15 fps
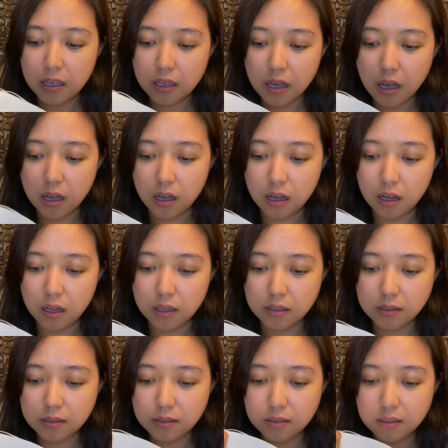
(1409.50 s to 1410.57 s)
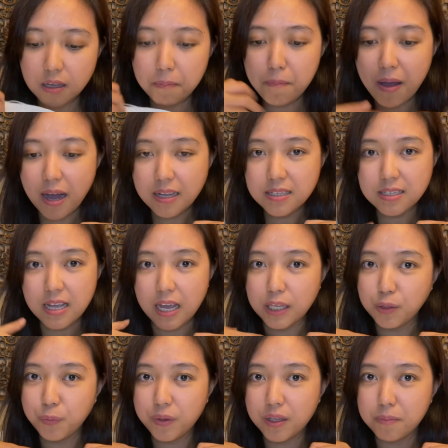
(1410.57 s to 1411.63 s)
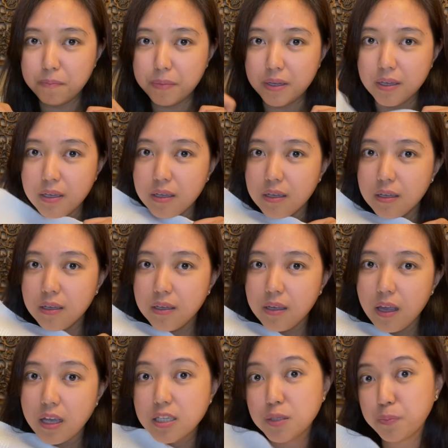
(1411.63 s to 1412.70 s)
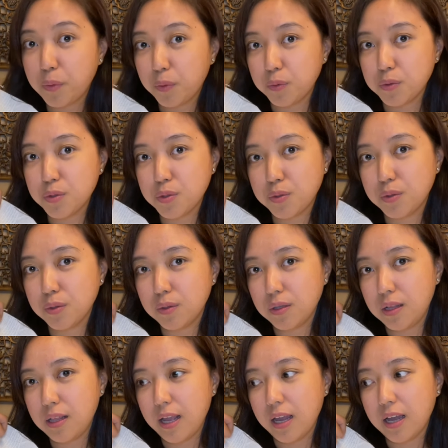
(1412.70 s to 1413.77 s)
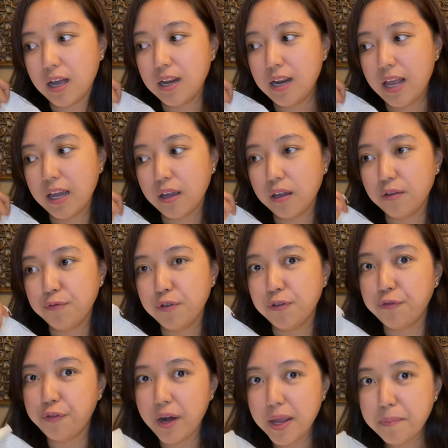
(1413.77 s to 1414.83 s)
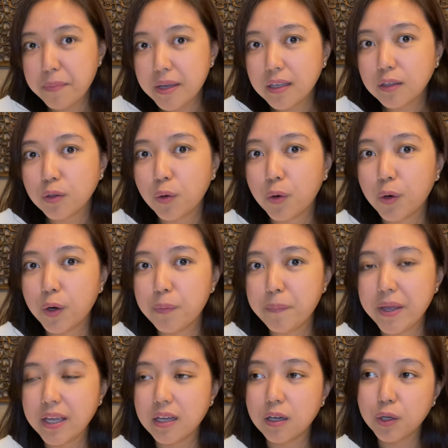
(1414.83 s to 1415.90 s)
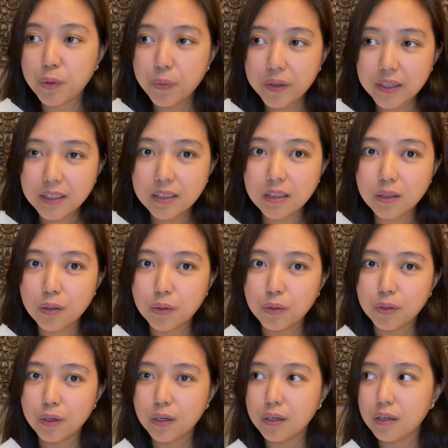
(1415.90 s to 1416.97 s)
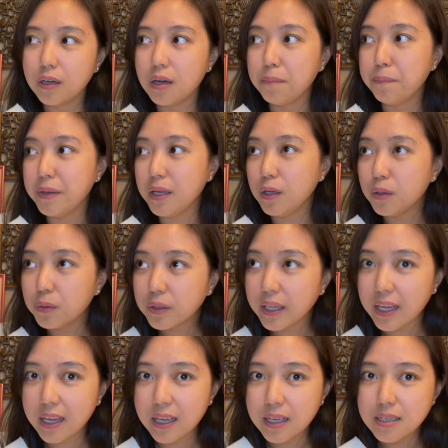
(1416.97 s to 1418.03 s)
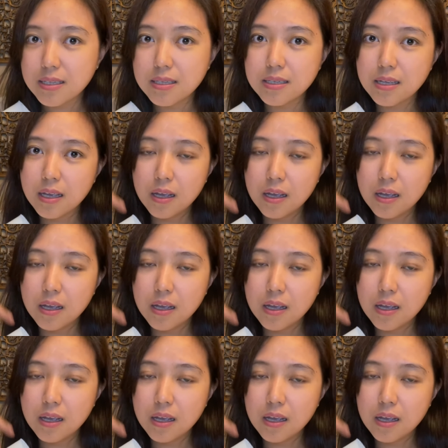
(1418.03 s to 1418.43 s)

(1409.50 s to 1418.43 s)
the back side will be exposed. Like unlike if you frame it or make a quilt or a pillowcase,